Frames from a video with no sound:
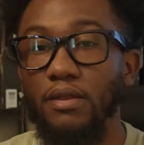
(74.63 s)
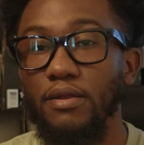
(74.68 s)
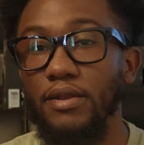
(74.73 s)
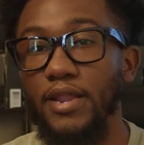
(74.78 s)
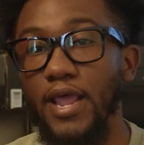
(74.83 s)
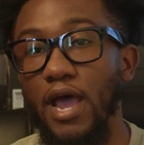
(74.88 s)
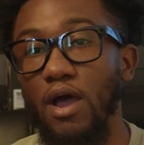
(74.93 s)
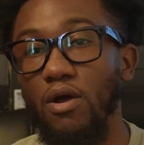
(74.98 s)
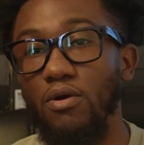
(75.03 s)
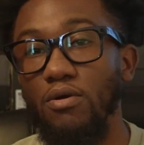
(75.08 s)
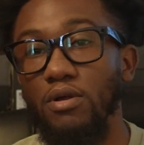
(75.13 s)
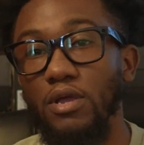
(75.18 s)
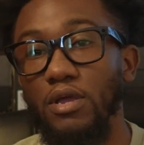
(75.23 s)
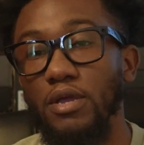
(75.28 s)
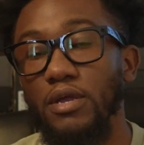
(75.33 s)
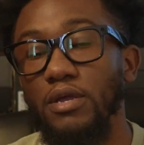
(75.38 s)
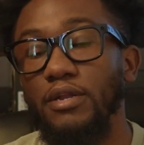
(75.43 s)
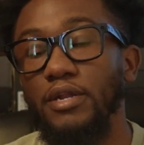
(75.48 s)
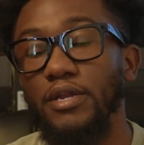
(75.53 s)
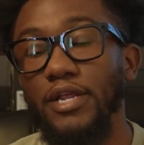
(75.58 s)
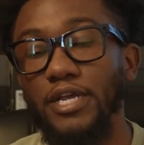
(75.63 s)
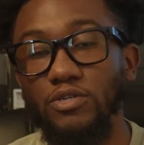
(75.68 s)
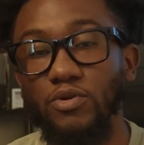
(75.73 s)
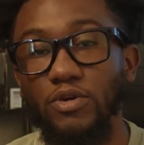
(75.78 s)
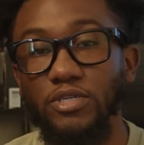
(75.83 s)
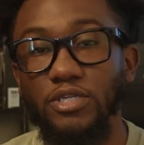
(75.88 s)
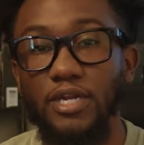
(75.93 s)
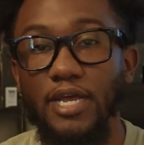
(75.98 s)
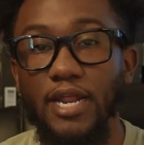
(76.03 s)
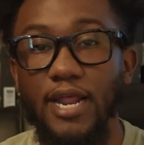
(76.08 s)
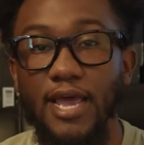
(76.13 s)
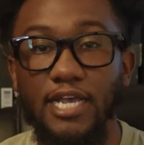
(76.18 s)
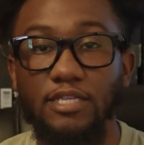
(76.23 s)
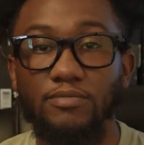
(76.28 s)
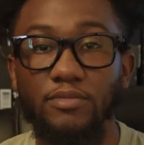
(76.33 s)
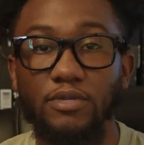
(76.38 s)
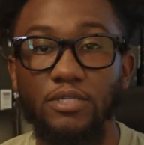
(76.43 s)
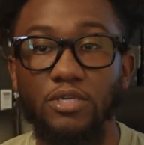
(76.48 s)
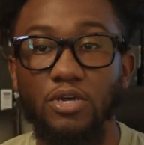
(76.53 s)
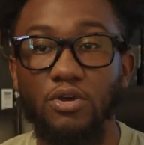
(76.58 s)
Now, the next question that I
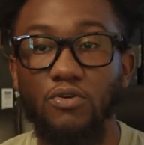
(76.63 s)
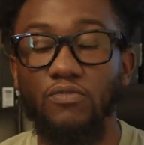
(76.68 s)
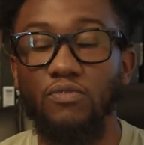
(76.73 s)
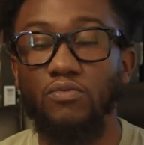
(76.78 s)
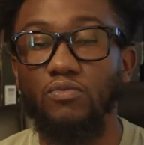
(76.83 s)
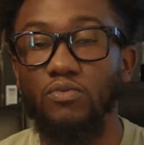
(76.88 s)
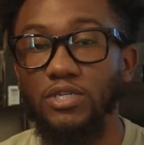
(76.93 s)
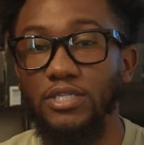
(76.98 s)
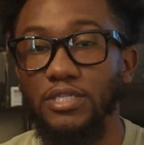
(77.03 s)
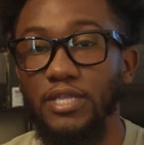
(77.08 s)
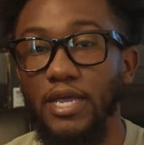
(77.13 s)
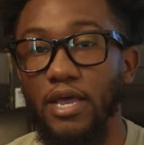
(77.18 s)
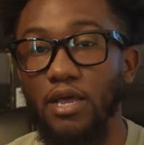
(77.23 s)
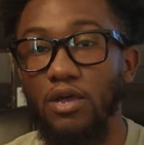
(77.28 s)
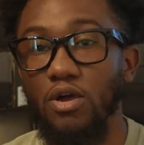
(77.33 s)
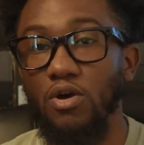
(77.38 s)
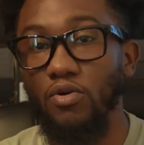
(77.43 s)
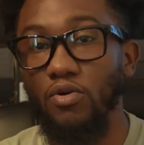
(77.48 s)
asked myself was that,